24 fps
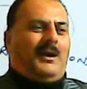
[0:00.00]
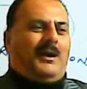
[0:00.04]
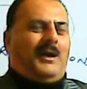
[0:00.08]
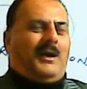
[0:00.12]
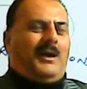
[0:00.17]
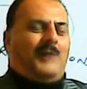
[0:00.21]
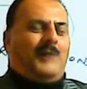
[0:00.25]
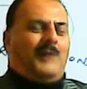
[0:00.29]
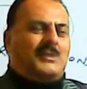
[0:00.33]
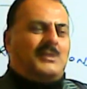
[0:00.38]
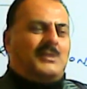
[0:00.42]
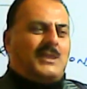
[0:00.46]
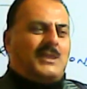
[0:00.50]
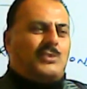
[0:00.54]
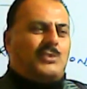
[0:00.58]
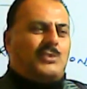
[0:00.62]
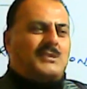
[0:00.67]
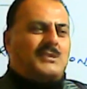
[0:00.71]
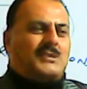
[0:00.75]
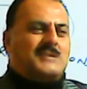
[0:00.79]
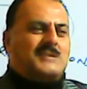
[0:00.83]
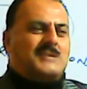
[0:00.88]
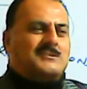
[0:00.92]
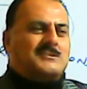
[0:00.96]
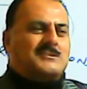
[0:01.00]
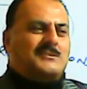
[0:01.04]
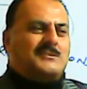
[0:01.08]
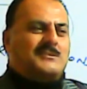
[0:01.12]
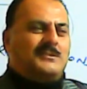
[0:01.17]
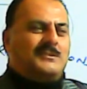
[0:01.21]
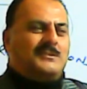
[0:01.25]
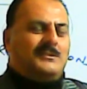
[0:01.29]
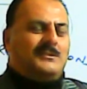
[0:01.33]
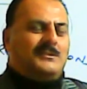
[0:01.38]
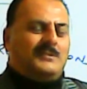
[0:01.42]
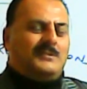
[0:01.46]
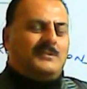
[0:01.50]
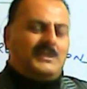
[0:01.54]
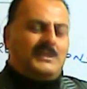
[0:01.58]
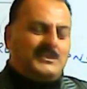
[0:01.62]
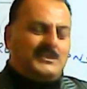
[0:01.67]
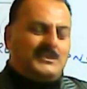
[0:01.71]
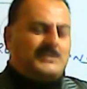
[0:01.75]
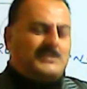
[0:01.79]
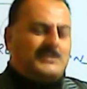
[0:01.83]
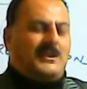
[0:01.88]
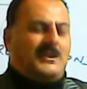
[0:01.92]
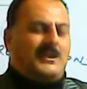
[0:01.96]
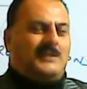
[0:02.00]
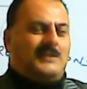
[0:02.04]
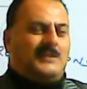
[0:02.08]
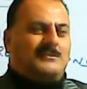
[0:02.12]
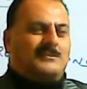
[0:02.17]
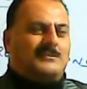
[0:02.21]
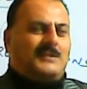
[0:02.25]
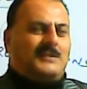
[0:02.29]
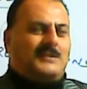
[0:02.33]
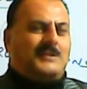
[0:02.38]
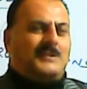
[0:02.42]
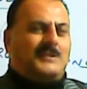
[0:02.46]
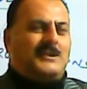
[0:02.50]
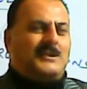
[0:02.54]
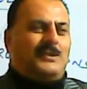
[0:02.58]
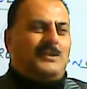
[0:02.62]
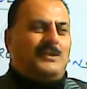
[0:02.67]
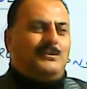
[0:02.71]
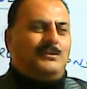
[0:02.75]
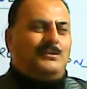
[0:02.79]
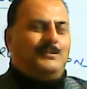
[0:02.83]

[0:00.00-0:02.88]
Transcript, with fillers: I will take your test in this class. Got it now?